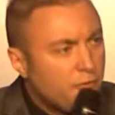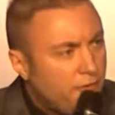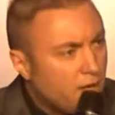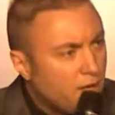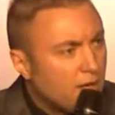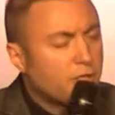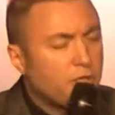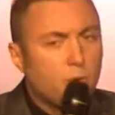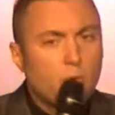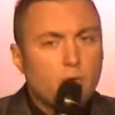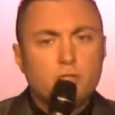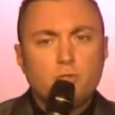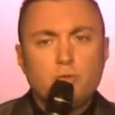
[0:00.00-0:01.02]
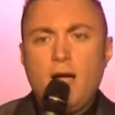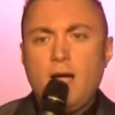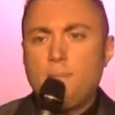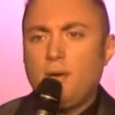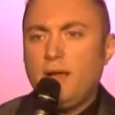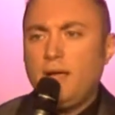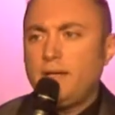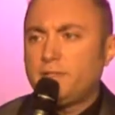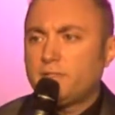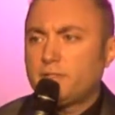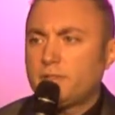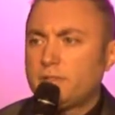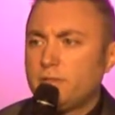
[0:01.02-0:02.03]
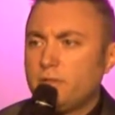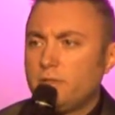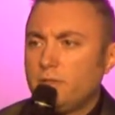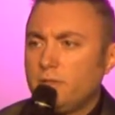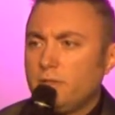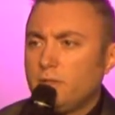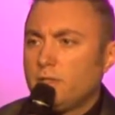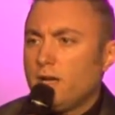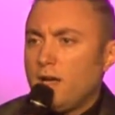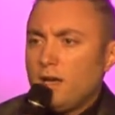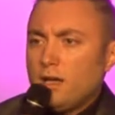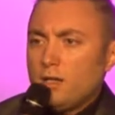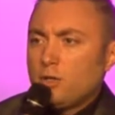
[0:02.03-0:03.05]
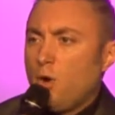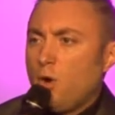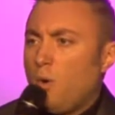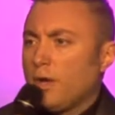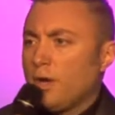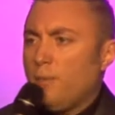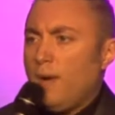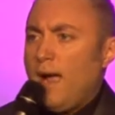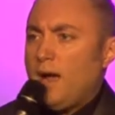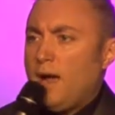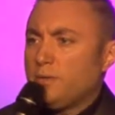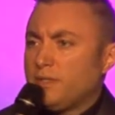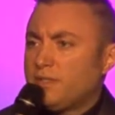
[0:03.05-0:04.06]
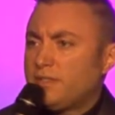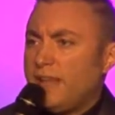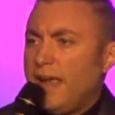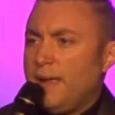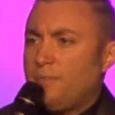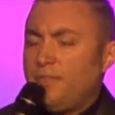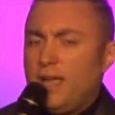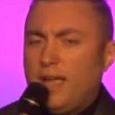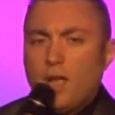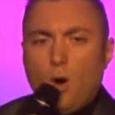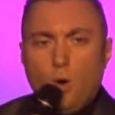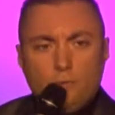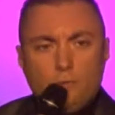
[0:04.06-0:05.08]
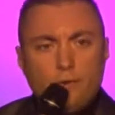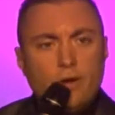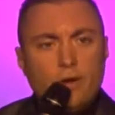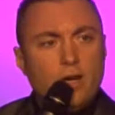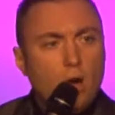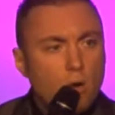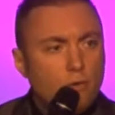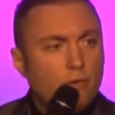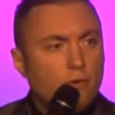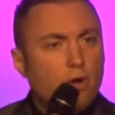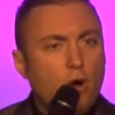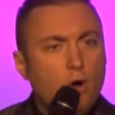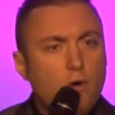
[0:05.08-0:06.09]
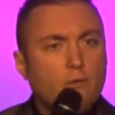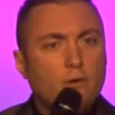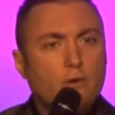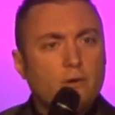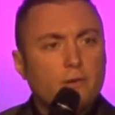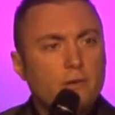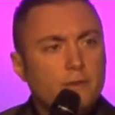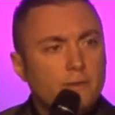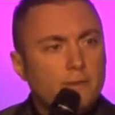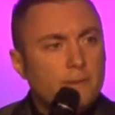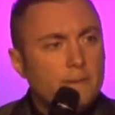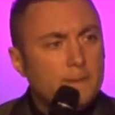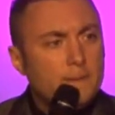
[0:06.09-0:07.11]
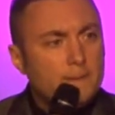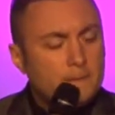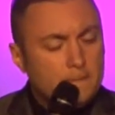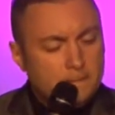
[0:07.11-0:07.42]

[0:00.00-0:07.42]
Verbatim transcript: felt like you were in a dry place? going around the same thing over and over and over. Yes.